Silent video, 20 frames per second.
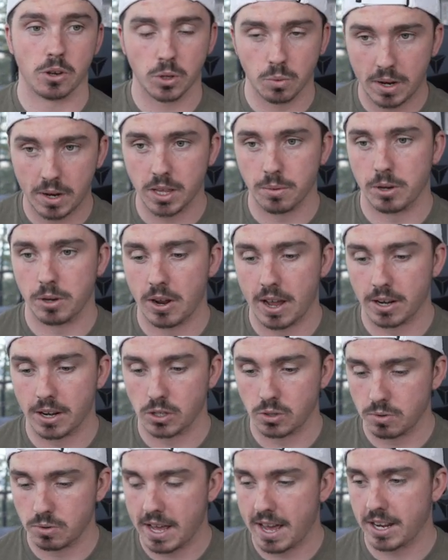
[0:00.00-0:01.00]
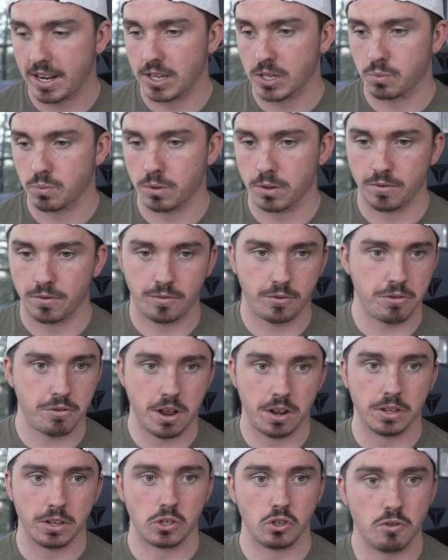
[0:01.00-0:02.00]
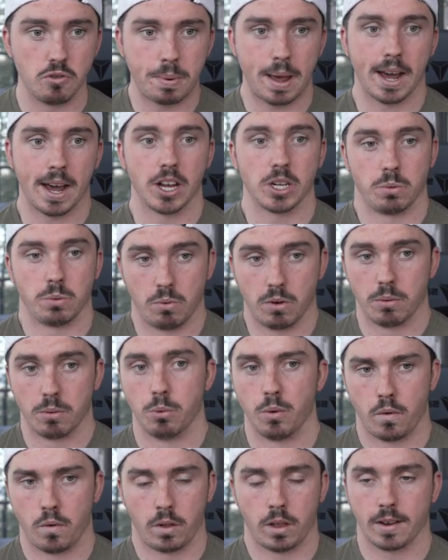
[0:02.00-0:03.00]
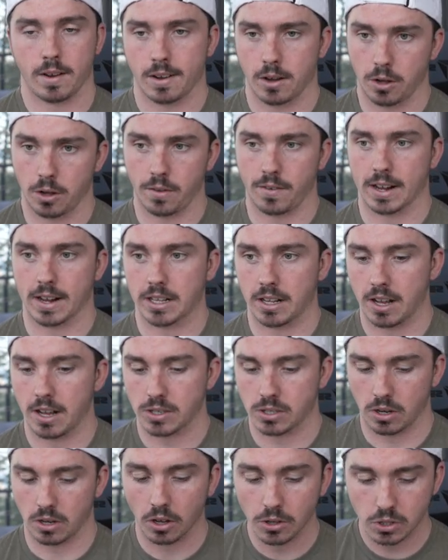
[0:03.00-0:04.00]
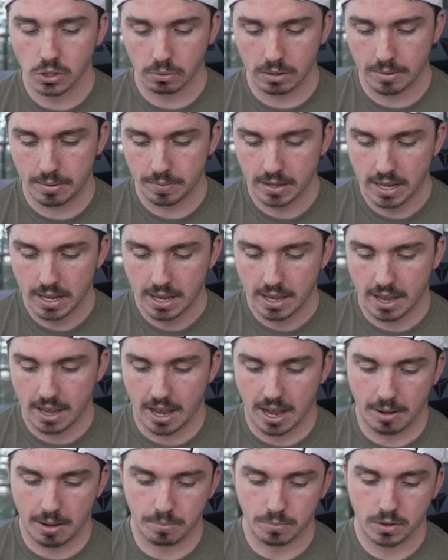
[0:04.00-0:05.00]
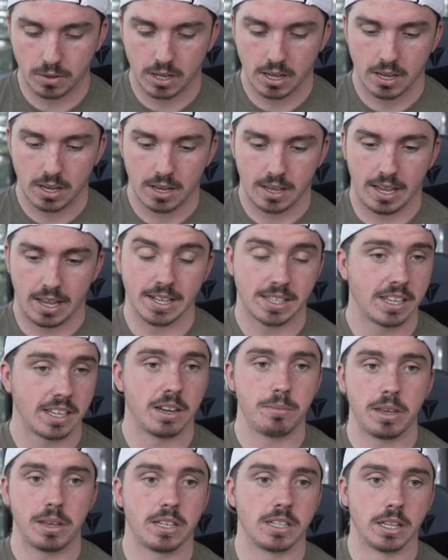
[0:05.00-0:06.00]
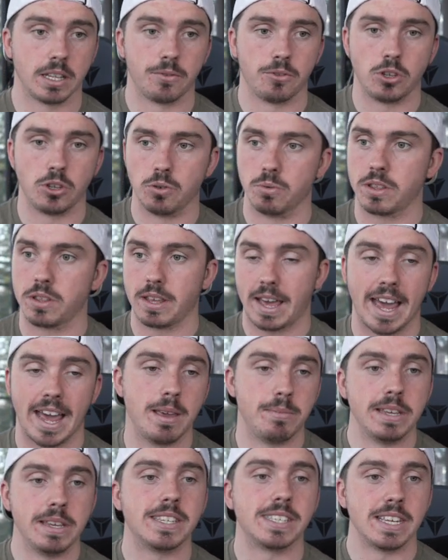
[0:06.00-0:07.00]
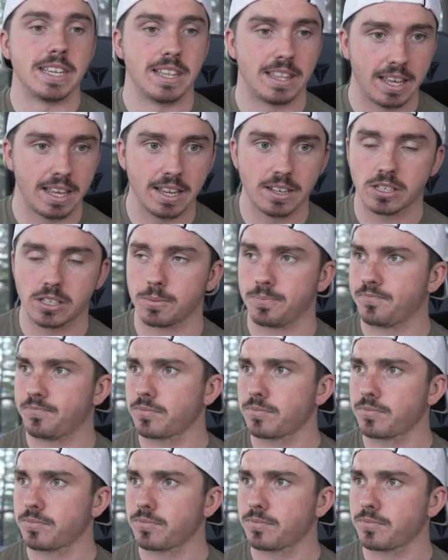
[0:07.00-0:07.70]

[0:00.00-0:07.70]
The way that we know how to do that is we've created this new package. We want to move all of our clients onto it. It's going to be delivering you with ABC things.